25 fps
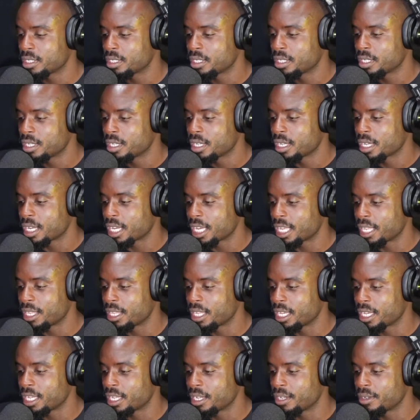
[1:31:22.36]
Mm-hmm.
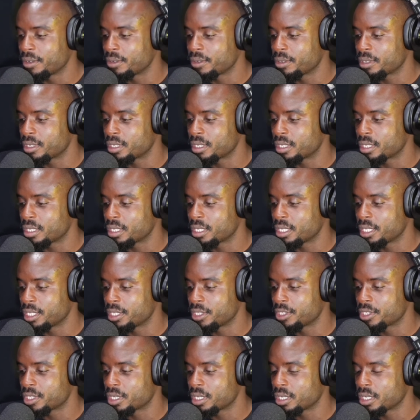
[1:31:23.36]
And then
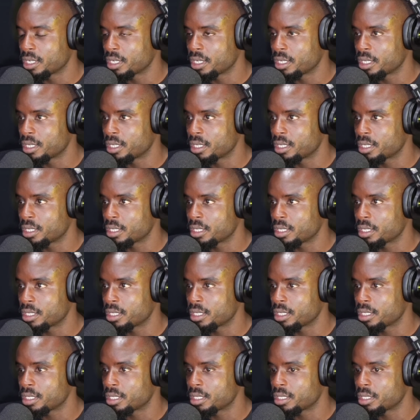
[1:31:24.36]
his, uh,
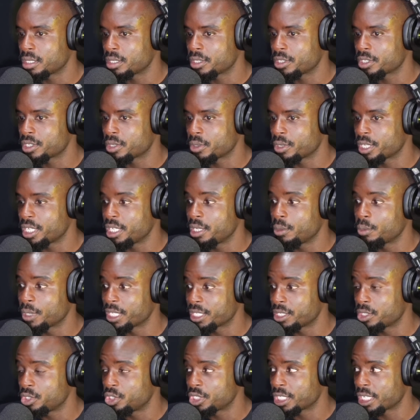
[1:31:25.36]
so he
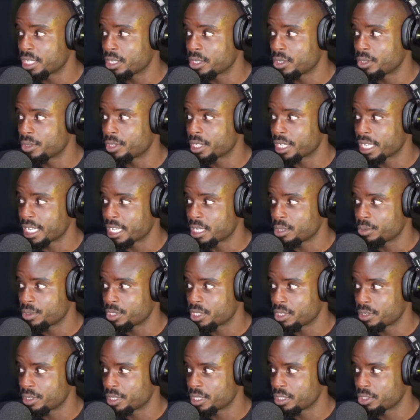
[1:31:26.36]
went to jail. The guy that
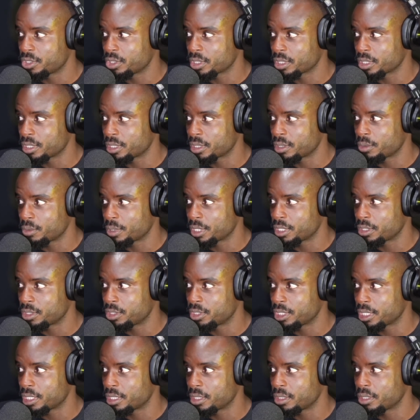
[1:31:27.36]
was already a drug dealer went to
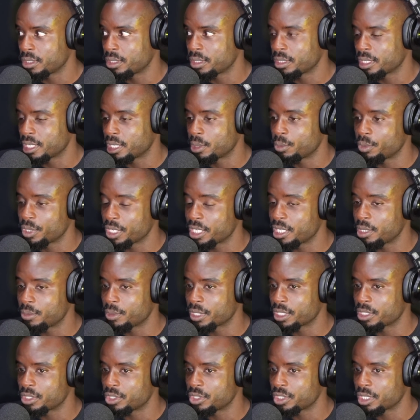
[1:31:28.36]
jail, and then when he
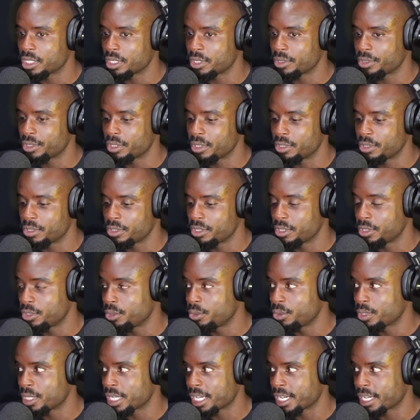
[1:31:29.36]
went to jail, the the
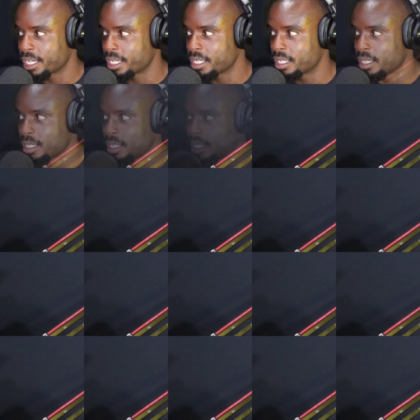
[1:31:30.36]
new guy